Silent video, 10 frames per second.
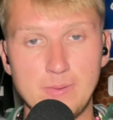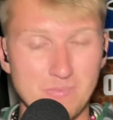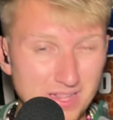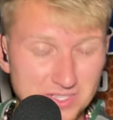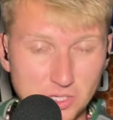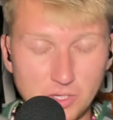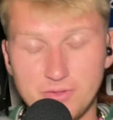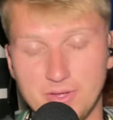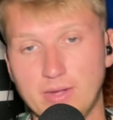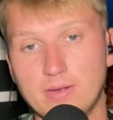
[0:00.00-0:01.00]
That's a good
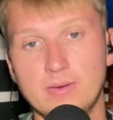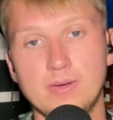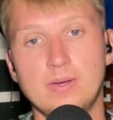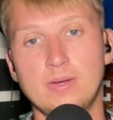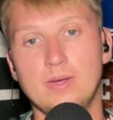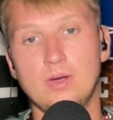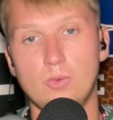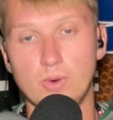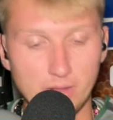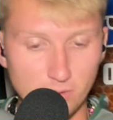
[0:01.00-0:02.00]
thing.
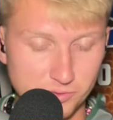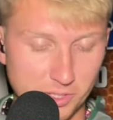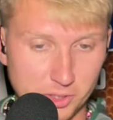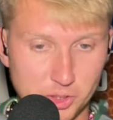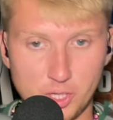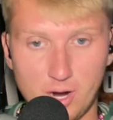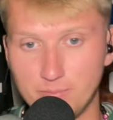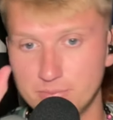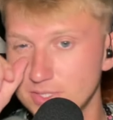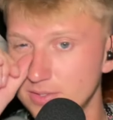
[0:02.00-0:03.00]
We're not losing to
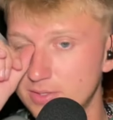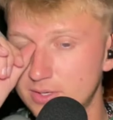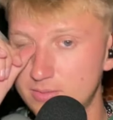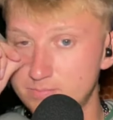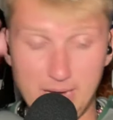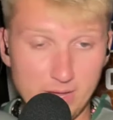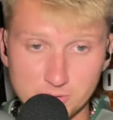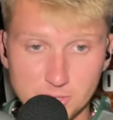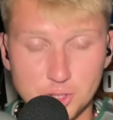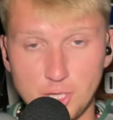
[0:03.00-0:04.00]
chumps.
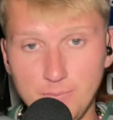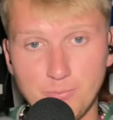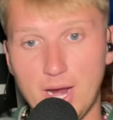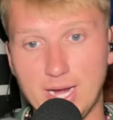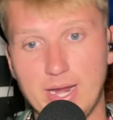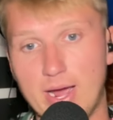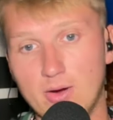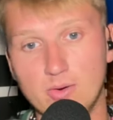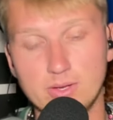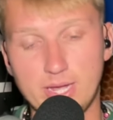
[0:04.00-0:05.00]
Baylor's a chump right
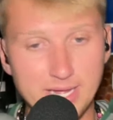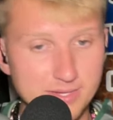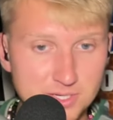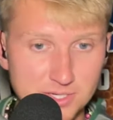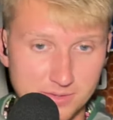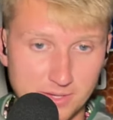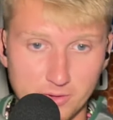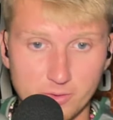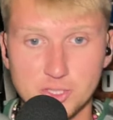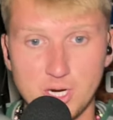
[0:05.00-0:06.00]
now. Kansas,
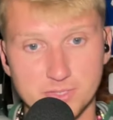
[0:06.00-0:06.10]
they're a chump.